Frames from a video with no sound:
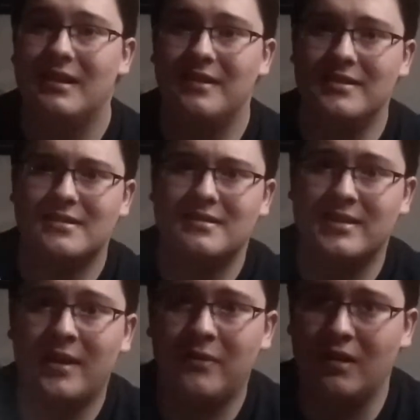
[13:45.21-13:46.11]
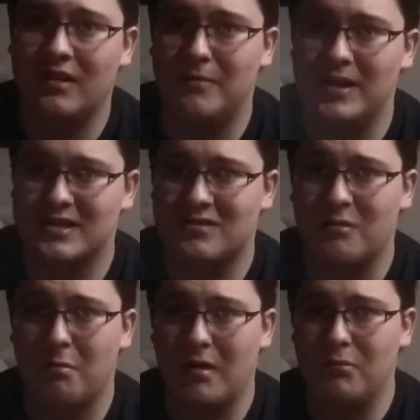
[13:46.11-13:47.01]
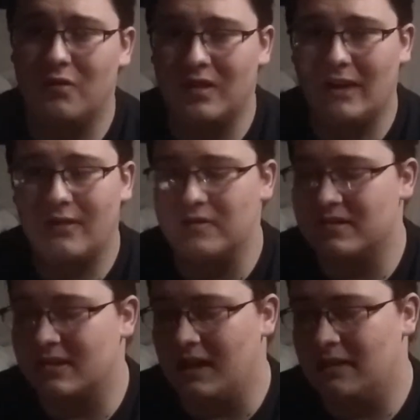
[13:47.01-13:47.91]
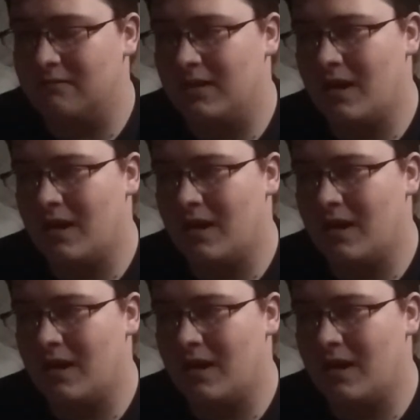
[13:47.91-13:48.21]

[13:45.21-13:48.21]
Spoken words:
this is definitely the best Superman movie I've ever seen.